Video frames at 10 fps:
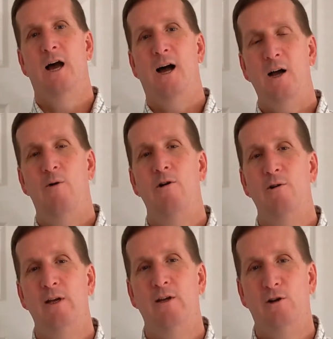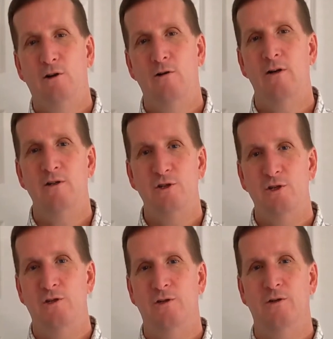I want to encourage
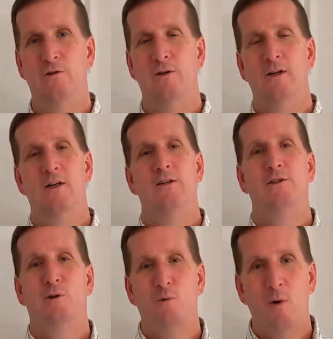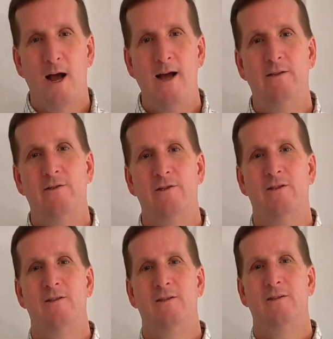you to
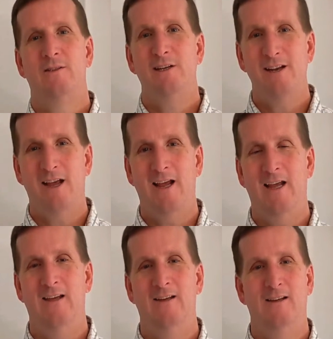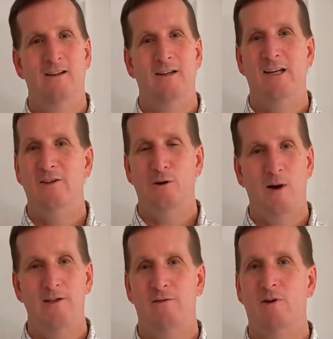rest today in the
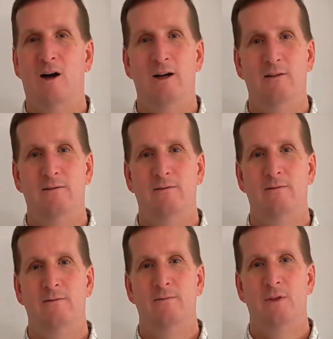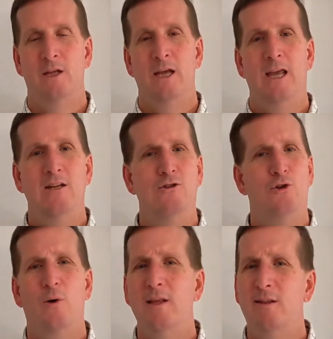grace of God.
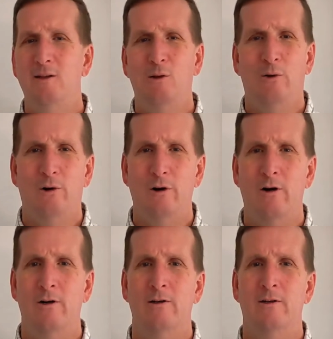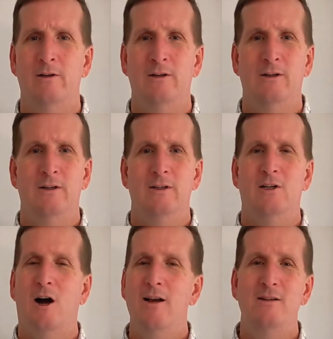Enjoy the Lord.
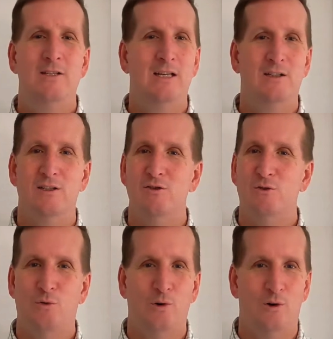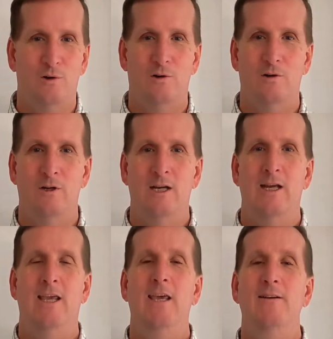God is in control.
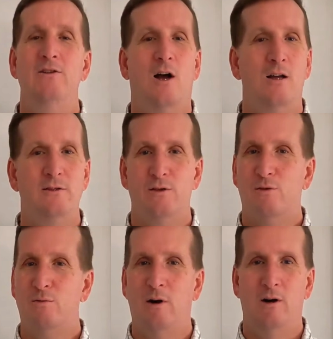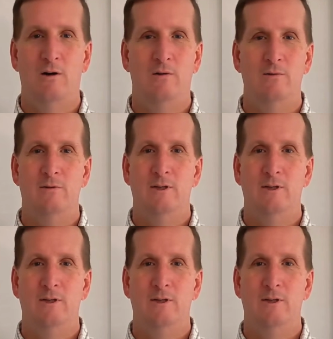He is on the throne.